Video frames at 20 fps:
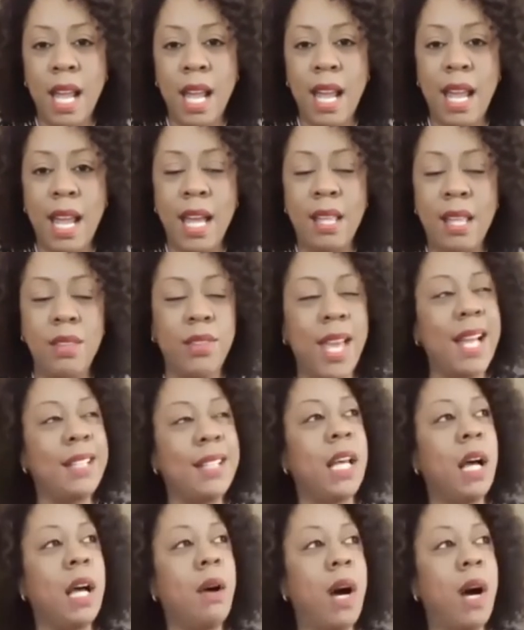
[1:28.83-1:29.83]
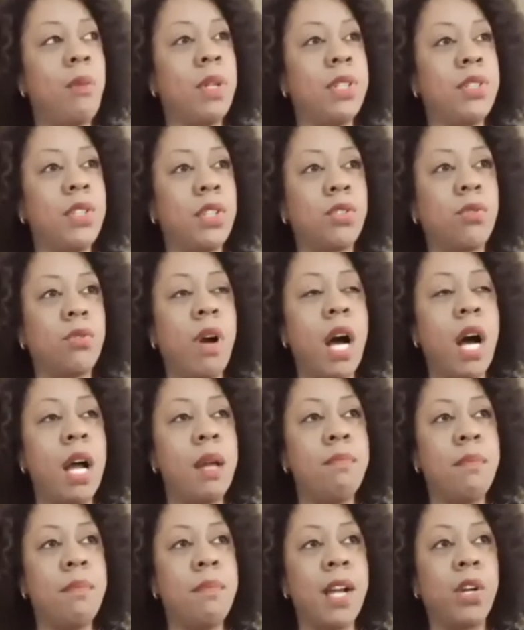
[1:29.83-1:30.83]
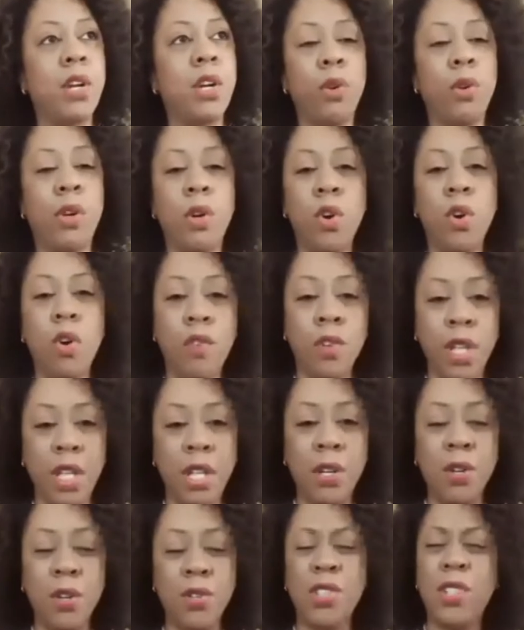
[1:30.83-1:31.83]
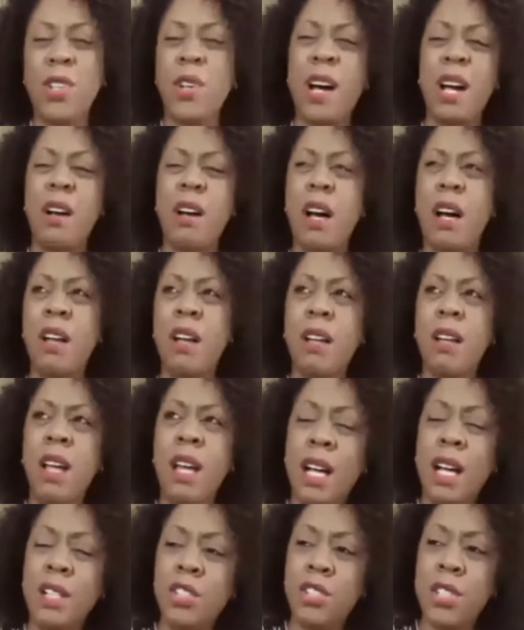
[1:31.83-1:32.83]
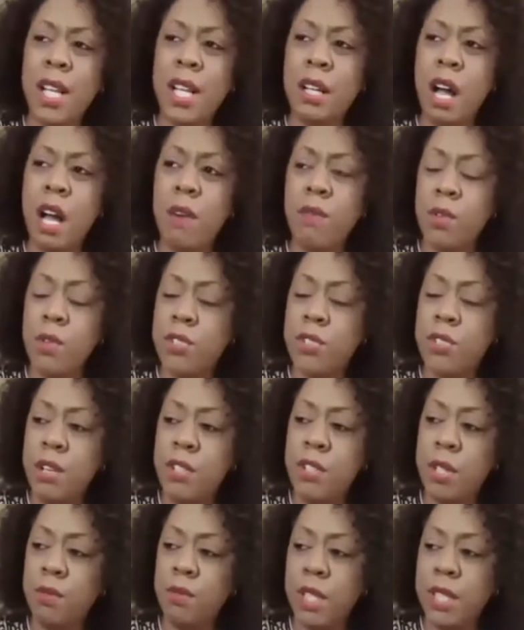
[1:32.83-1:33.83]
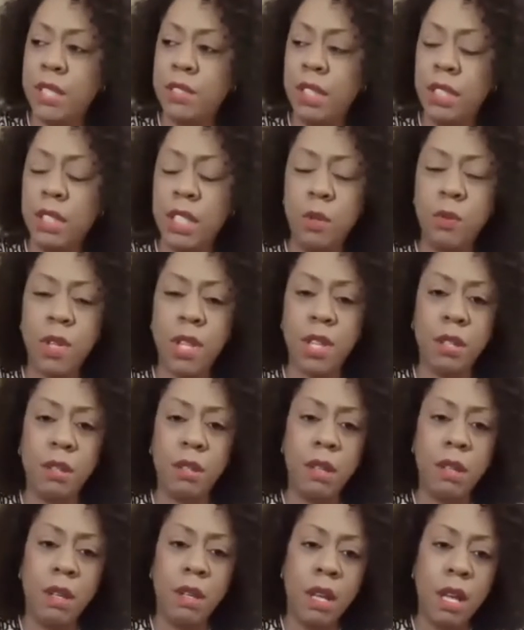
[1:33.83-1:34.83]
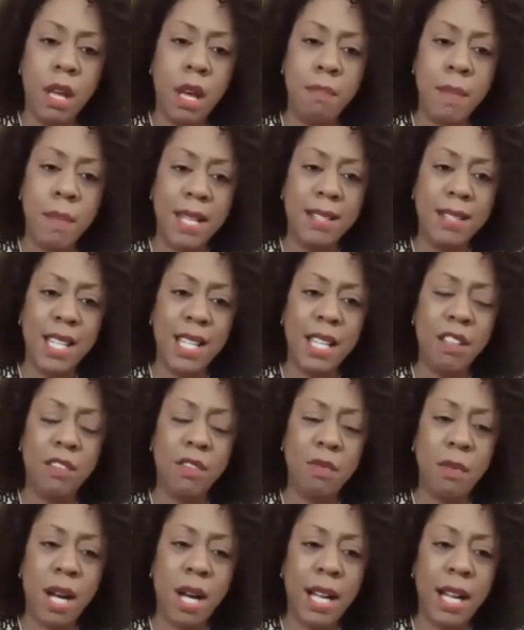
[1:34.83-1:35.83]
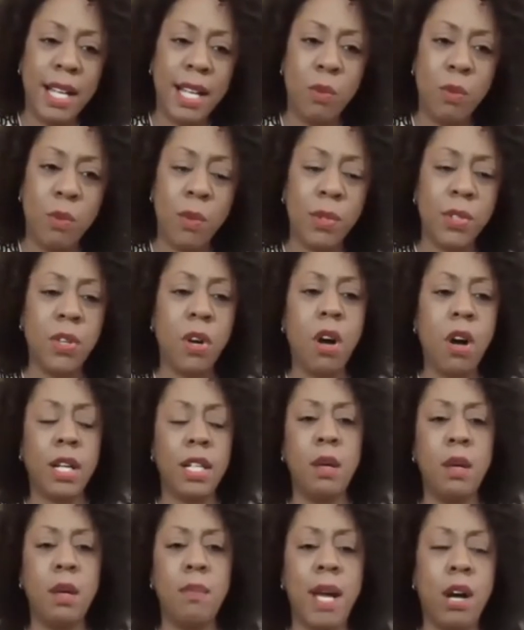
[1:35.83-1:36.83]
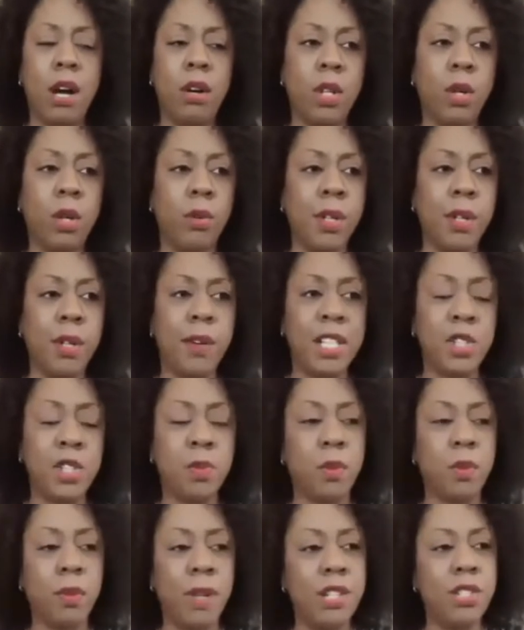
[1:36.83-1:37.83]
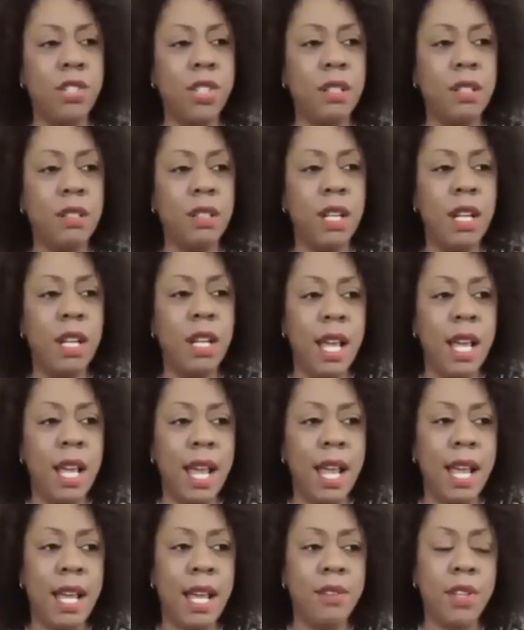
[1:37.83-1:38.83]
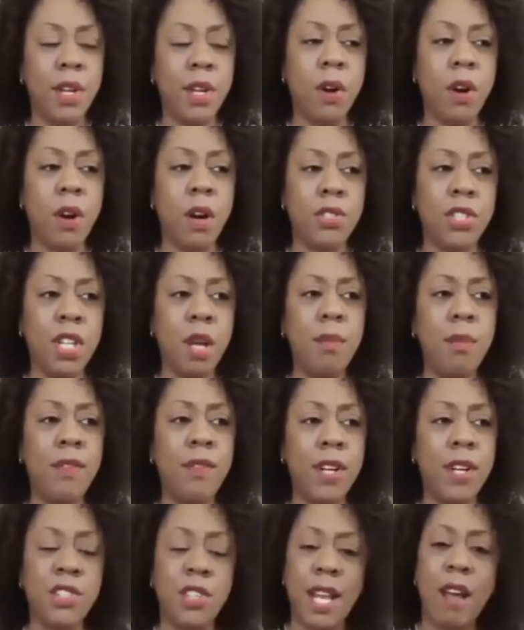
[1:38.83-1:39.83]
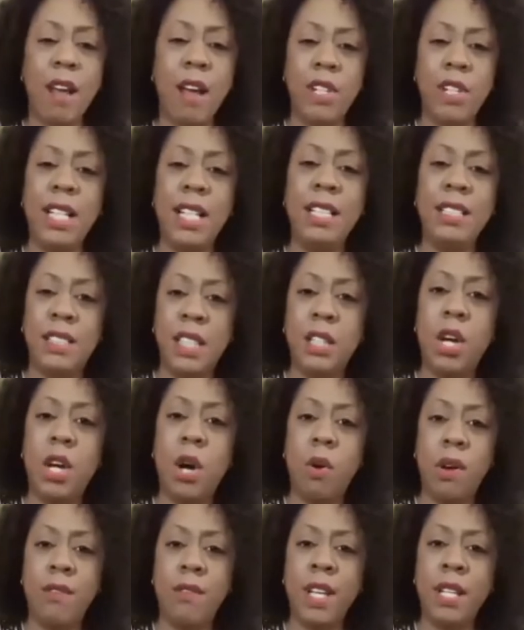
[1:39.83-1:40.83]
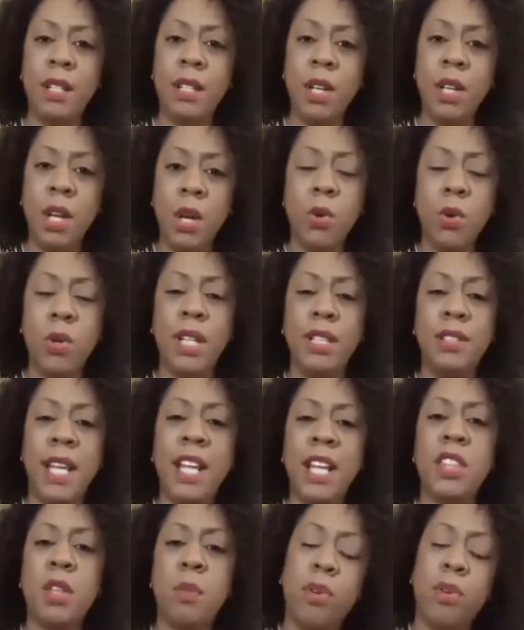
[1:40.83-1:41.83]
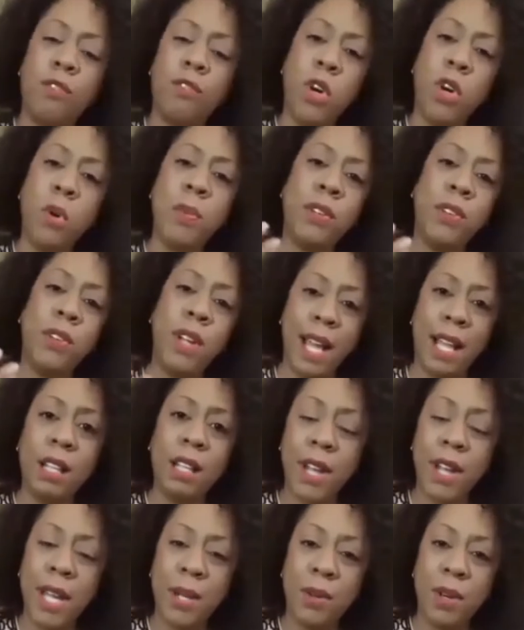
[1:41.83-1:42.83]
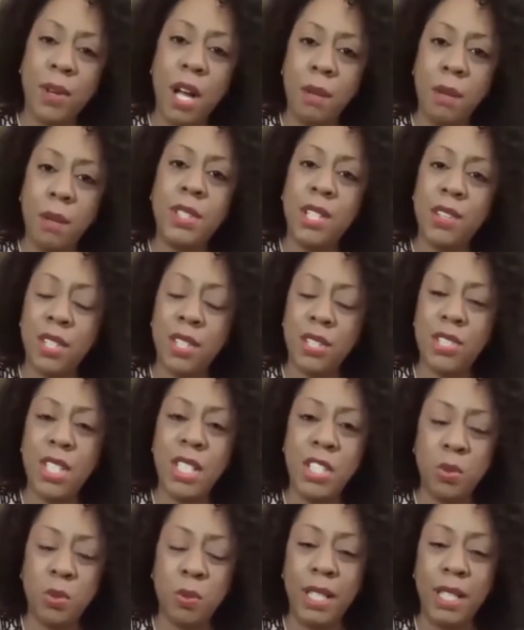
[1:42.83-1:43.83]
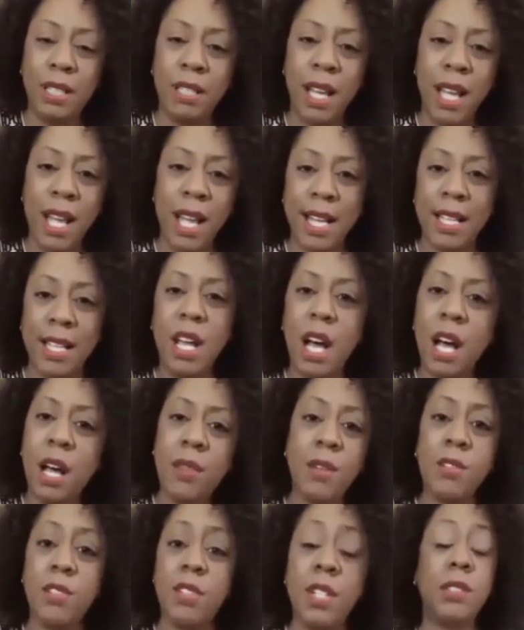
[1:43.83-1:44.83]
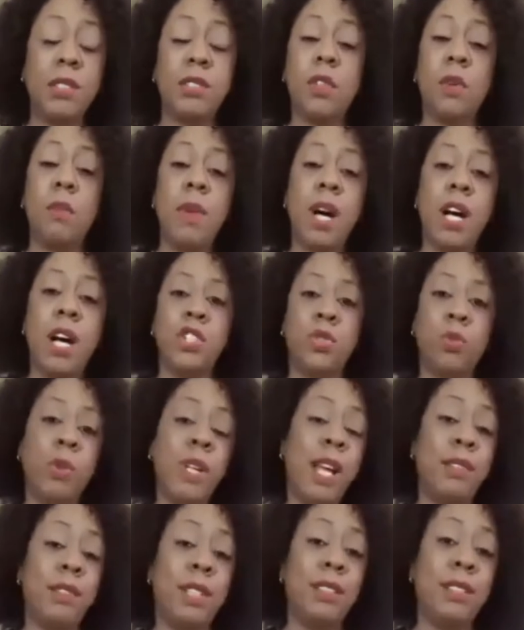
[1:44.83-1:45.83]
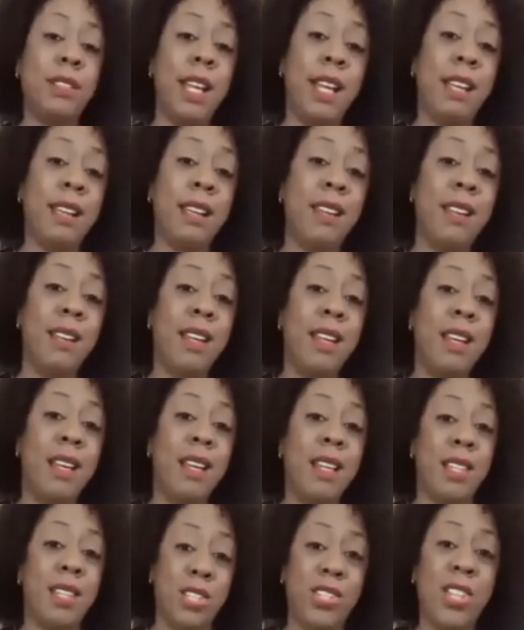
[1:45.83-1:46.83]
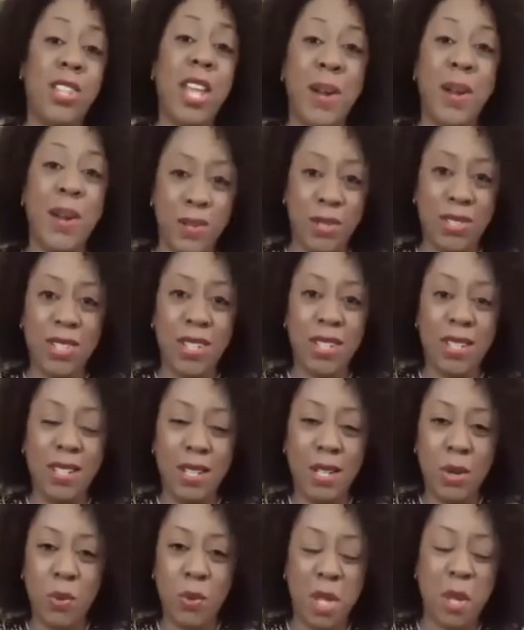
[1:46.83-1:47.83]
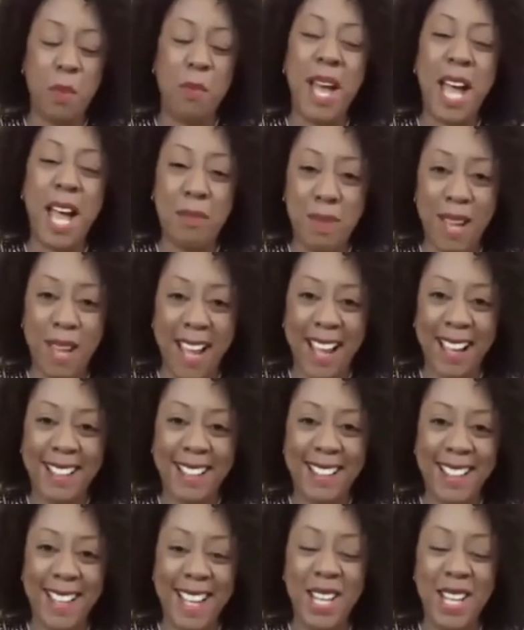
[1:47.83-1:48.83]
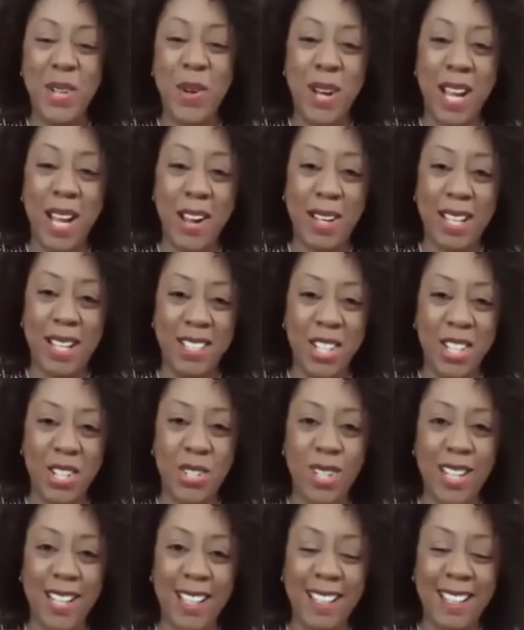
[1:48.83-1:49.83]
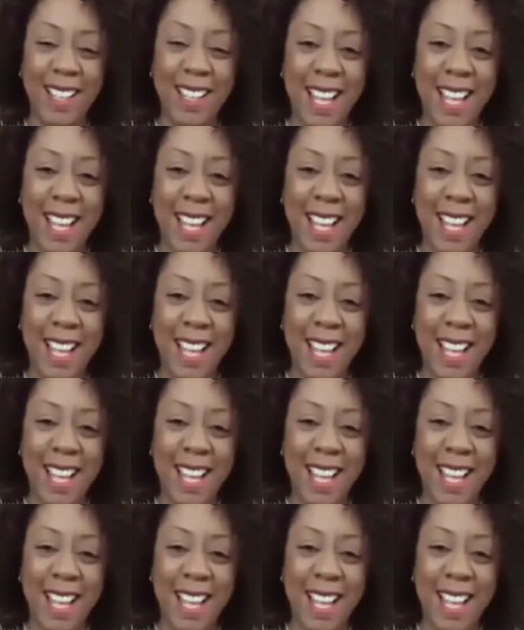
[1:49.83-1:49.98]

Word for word: And that's how I would describe my career over the years. You know, I, I, I just had a conversation recently with a, a mentee of mine, and we were talking about career aspiration. And there are some of us that have an easy go of it, who can take the proverbial elevator up to the C suite, and others not so much. We have to take the stairs with a backpack and no air conditioning.